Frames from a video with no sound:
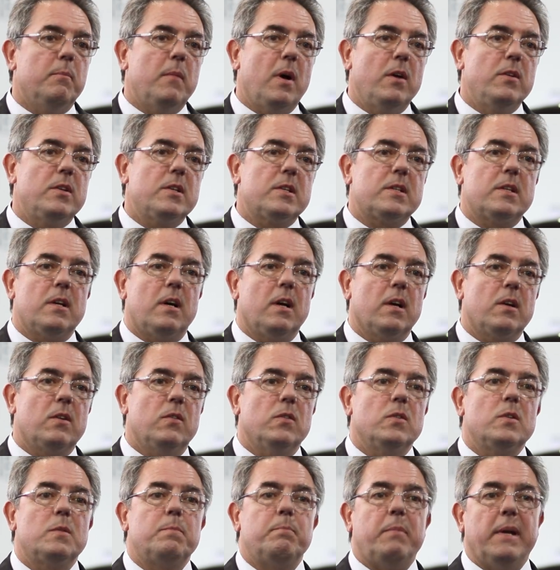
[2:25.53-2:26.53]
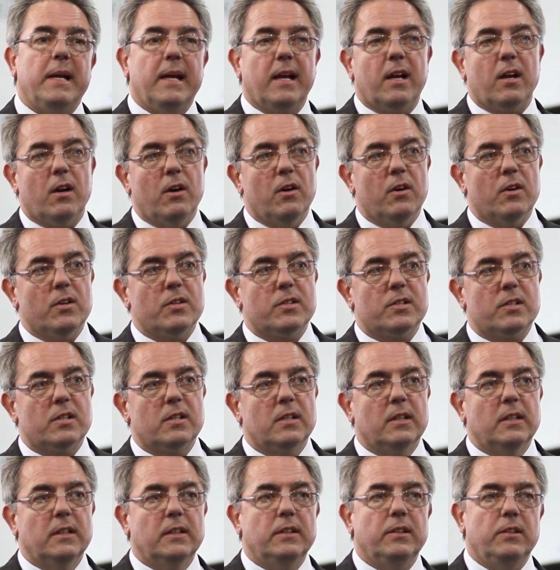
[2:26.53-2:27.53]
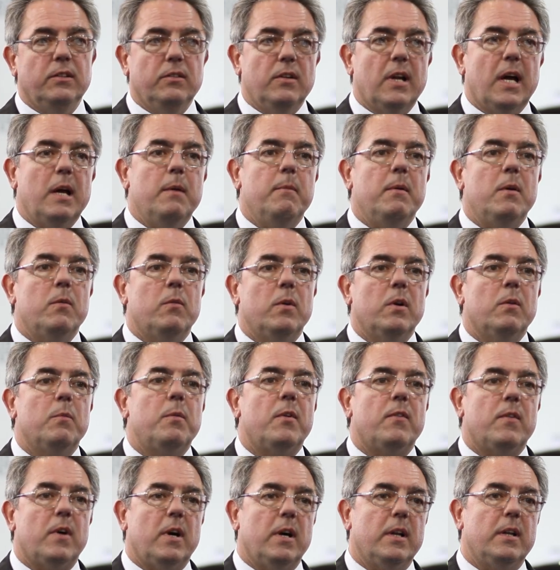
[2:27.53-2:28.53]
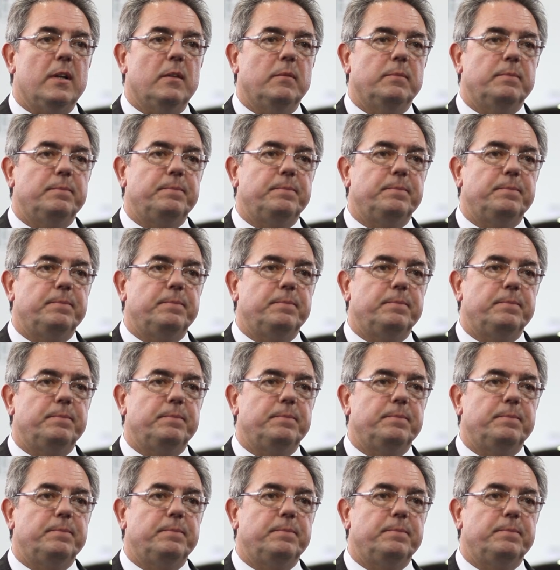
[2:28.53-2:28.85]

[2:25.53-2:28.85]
Motorcycles, pink hearse, you name it, we'll provide it.